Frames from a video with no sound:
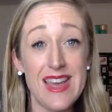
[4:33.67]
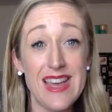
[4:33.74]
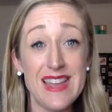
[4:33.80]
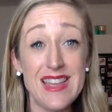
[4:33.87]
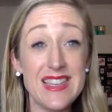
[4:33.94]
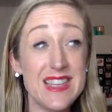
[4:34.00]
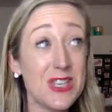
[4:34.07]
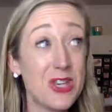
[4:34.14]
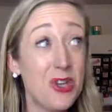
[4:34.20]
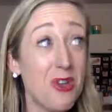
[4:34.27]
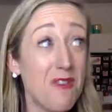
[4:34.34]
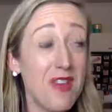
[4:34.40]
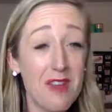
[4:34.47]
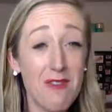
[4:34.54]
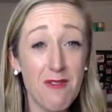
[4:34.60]
This is
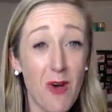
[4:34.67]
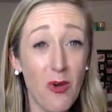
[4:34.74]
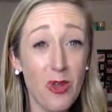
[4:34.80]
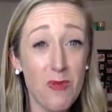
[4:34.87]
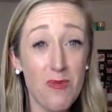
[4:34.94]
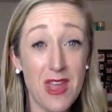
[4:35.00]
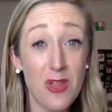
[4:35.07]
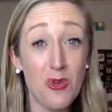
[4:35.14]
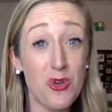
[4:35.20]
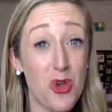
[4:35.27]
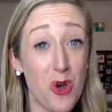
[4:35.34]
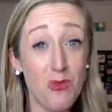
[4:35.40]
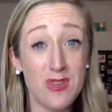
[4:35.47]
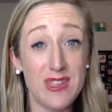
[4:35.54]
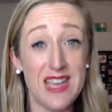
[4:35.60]
QV and volume that you're
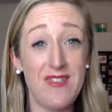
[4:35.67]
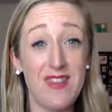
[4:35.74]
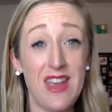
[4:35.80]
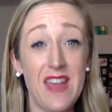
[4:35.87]
not receiving,